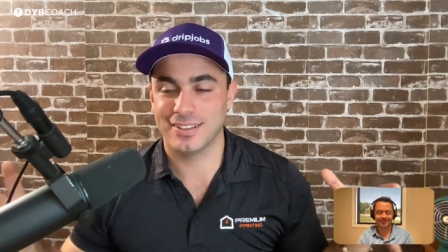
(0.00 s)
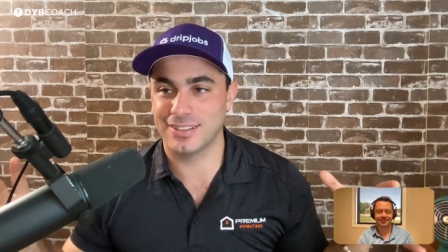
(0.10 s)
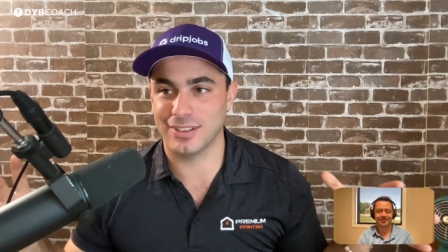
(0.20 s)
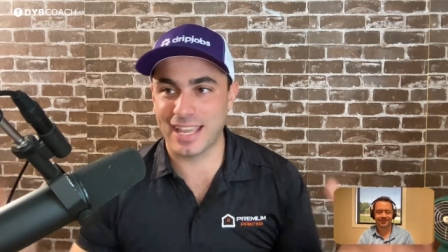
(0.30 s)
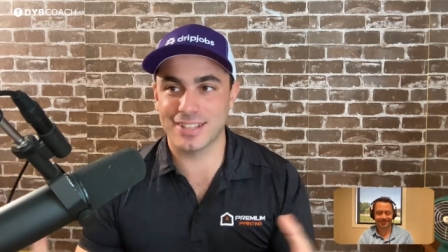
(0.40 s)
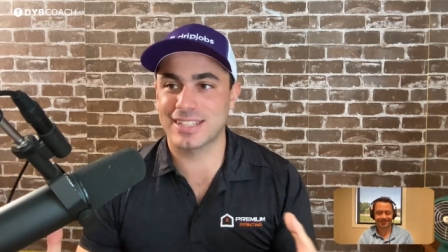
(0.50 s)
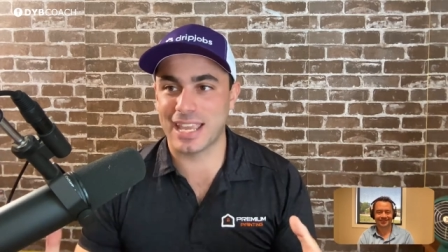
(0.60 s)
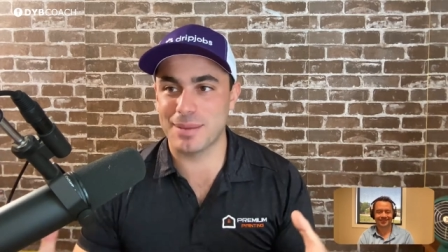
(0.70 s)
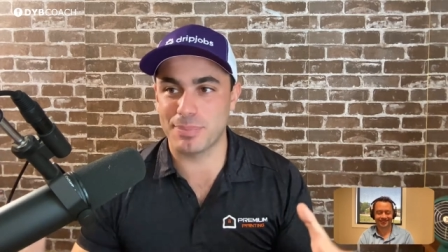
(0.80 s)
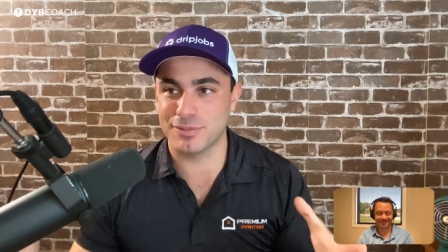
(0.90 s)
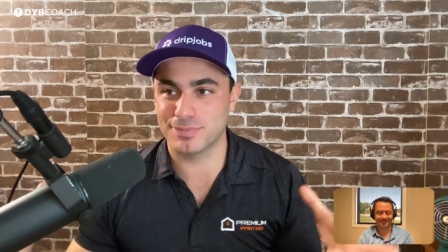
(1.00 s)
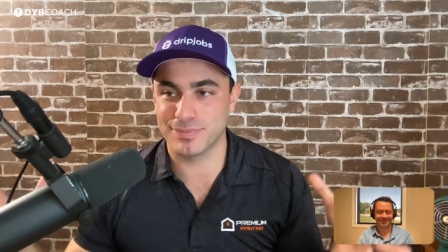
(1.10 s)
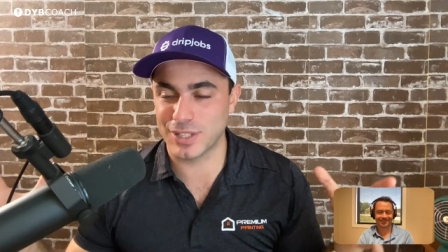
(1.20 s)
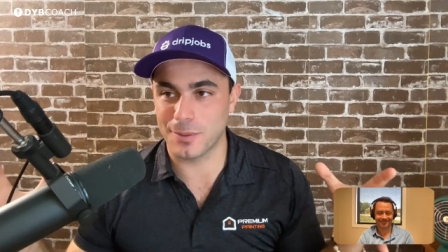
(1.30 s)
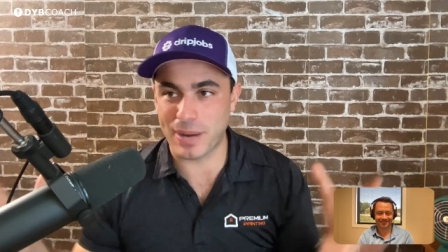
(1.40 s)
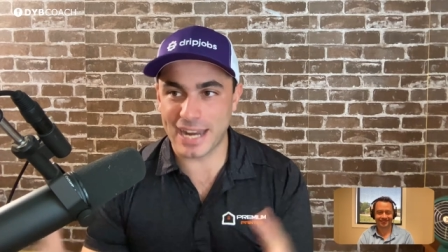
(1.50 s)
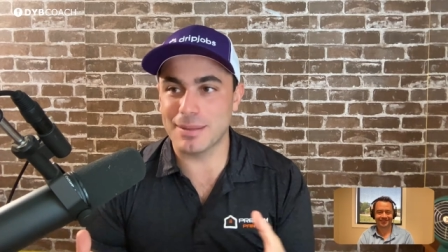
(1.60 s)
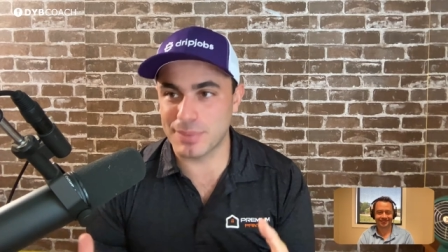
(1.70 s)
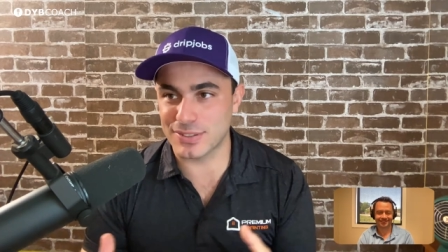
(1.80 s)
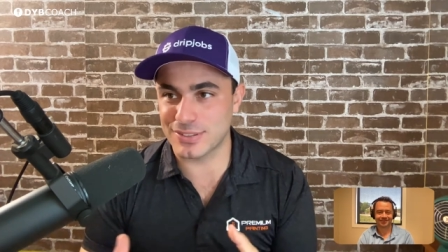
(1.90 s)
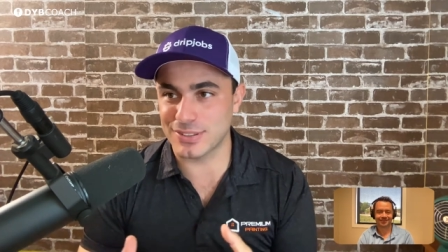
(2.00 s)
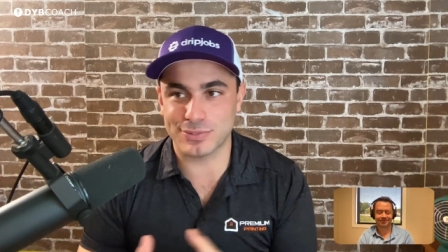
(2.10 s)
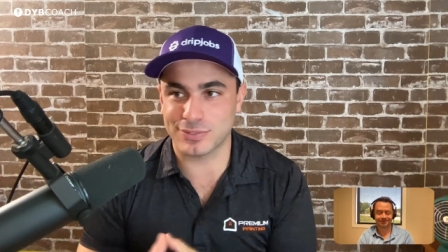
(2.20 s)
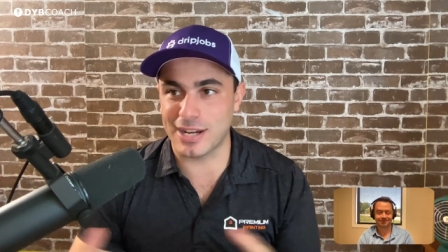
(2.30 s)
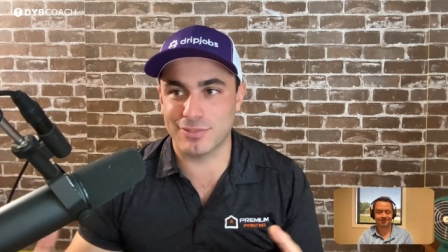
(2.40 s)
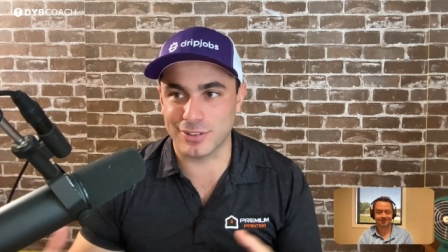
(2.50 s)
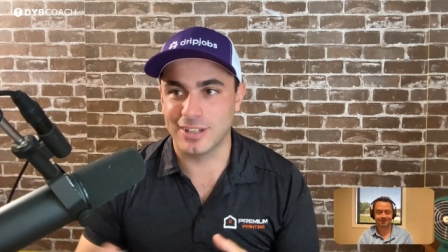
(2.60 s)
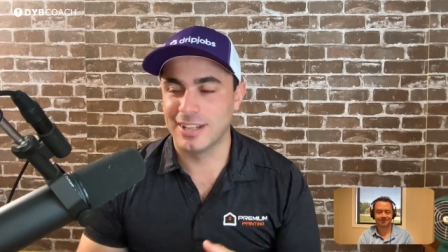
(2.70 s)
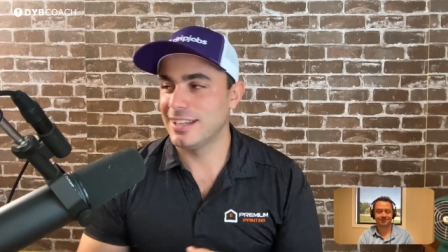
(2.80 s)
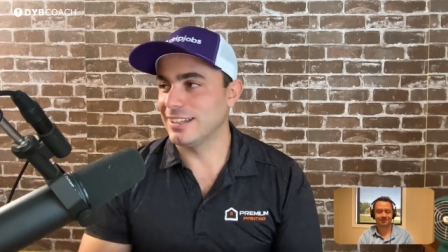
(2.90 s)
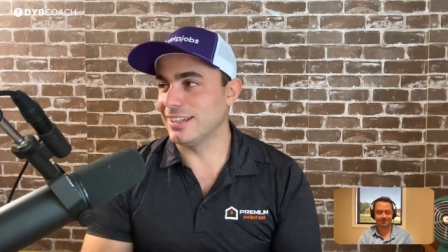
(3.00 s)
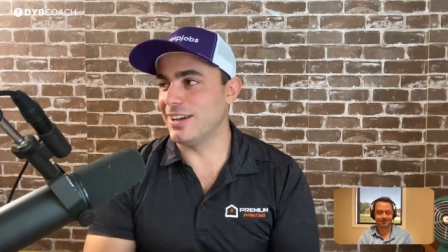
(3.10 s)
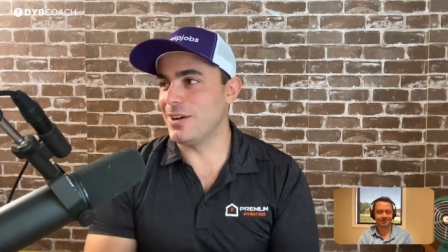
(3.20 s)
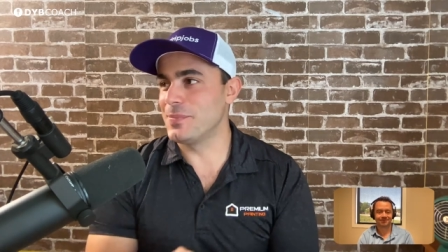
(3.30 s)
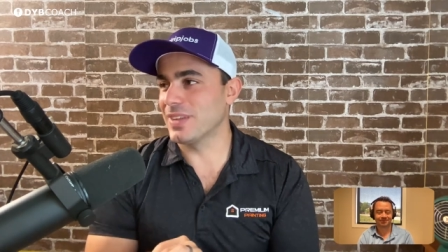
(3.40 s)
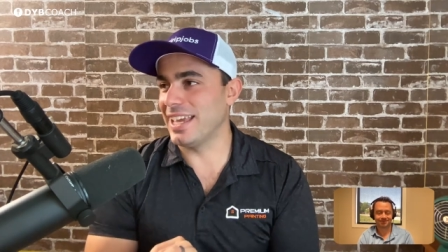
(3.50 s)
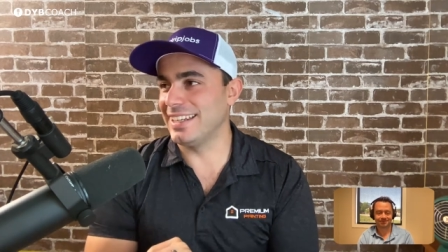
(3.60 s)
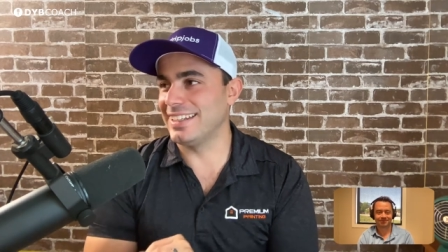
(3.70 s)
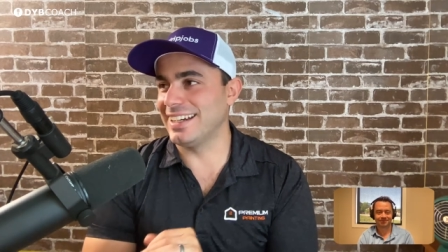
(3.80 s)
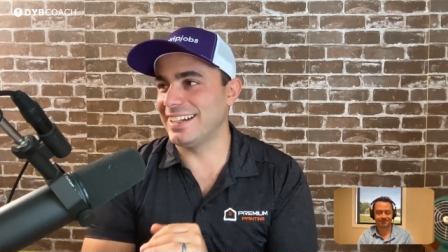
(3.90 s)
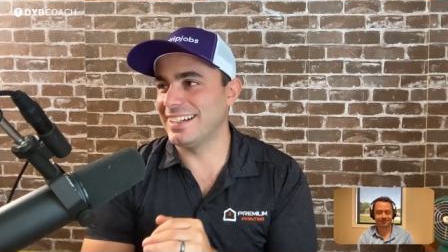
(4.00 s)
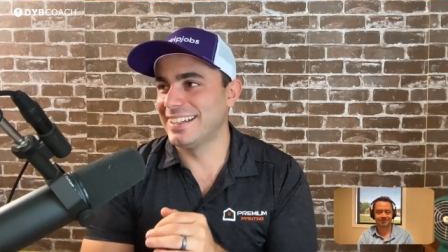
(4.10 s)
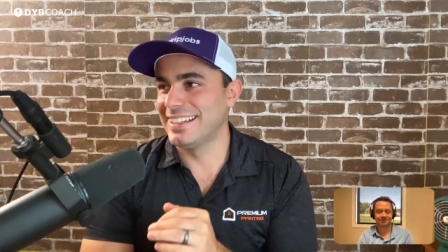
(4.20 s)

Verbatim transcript: the landscape of you know painting businesses forever you know and uh